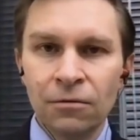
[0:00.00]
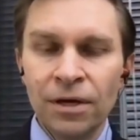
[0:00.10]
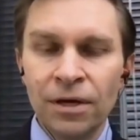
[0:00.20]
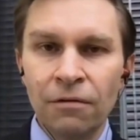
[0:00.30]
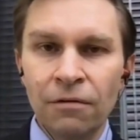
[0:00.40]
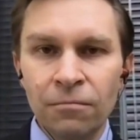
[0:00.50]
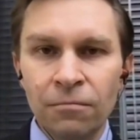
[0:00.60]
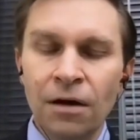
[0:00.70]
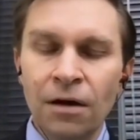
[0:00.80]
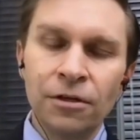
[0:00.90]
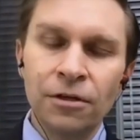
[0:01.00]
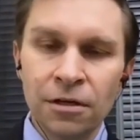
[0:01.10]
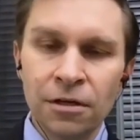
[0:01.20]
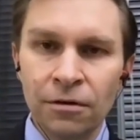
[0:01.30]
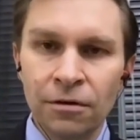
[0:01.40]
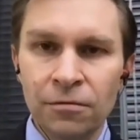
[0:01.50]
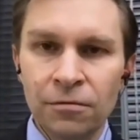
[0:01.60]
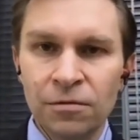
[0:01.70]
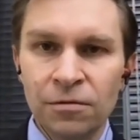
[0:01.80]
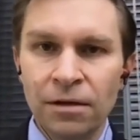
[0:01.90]
we are from 100 years ago in
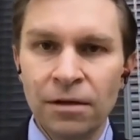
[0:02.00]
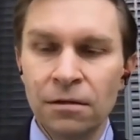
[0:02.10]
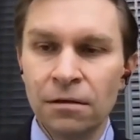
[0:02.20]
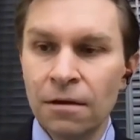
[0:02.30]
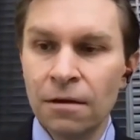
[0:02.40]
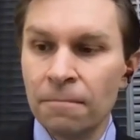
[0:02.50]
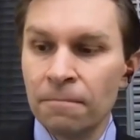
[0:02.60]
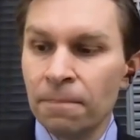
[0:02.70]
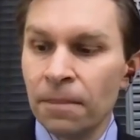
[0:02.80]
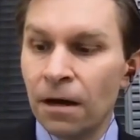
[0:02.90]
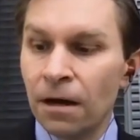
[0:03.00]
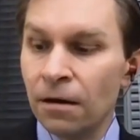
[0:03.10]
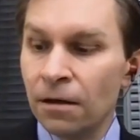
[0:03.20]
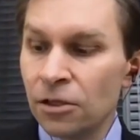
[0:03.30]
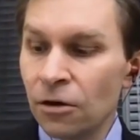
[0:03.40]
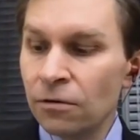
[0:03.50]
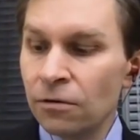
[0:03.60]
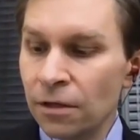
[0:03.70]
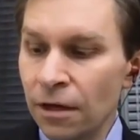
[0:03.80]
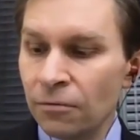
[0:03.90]
terms of medicine. Uh, and so,
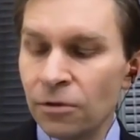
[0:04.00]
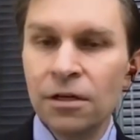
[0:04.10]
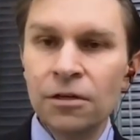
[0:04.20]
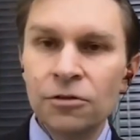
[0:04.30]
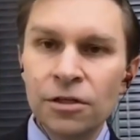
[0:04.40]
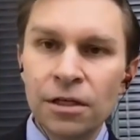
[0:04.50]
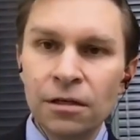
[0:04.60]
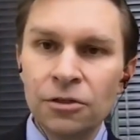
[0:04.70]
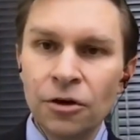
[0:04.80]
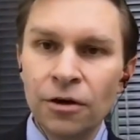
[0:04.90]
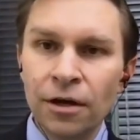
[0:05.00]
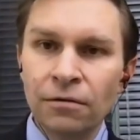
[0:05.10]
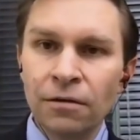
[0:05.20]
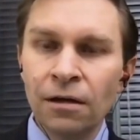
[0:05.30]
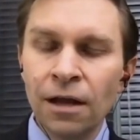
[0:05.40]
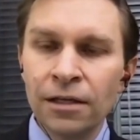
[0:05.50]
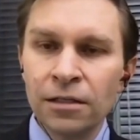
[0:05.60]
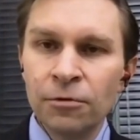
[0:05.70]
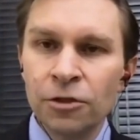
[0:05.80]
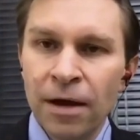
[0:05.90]
yeah, it was an interesting journey. I, I like
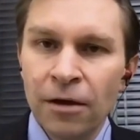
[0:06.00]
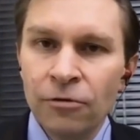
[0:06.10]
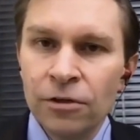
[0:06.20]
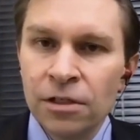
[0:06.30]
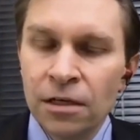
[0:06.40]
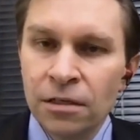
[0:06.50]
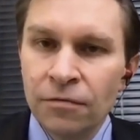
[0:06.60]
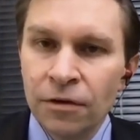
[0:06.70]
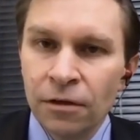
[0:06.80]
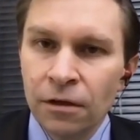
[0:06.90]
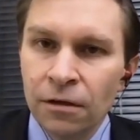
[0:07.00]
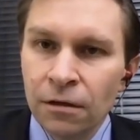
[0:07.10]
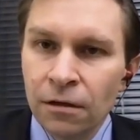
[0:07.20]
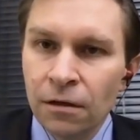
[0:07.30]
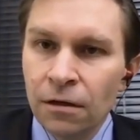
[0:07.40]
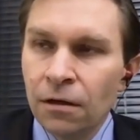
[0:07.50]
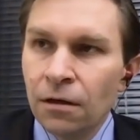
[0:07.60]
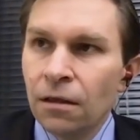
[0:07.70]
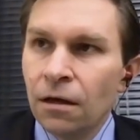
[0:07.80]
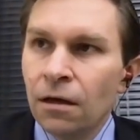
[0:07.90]
to push boundaries scientifically.
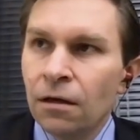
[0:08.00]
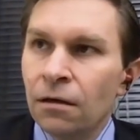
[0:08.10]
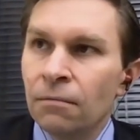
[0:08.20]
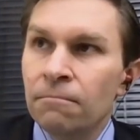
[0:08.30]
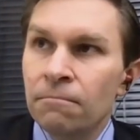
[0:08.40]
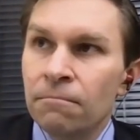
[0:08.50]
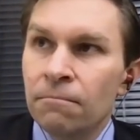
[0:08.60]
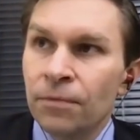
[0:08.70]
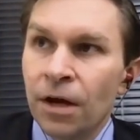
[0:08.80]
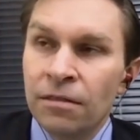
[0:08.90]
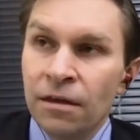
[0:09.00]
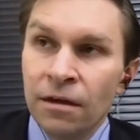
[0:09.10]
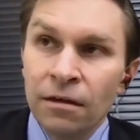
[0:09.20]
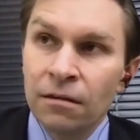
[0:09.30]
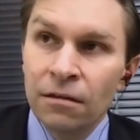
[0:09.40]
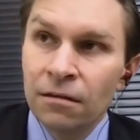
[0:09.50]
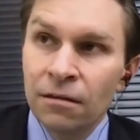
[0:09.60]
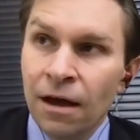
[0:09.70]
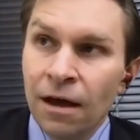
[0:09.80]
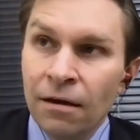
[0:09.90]
Um, I think
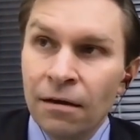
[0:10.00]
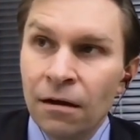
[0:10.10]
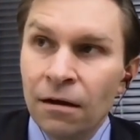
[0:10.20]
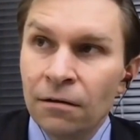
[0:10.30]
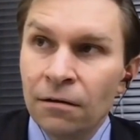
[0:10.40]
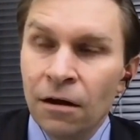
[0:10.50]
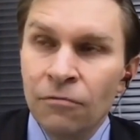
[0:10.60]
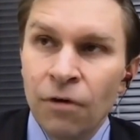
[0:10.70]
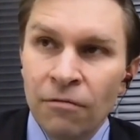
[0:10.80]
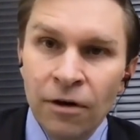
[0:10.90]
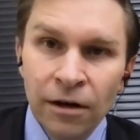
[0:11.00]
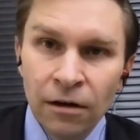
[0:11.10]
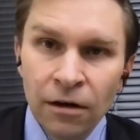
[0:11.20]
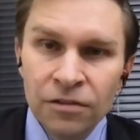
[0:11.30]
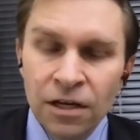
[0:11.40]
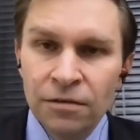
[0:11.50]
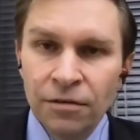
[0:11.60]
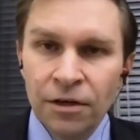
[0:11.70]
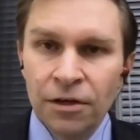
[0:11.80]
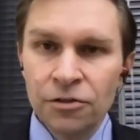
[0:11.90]
that you know I've, I've read a lot of
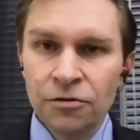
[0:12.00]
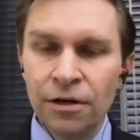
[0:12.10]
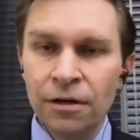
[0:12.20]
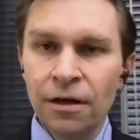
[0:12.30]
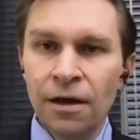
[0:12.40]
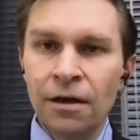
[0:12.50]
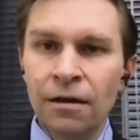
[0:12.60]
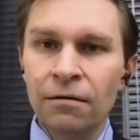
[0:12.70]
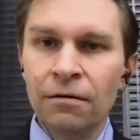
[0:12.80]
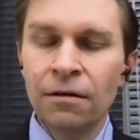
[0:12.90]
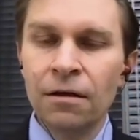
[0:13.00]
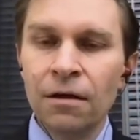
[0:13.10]
scientific history, and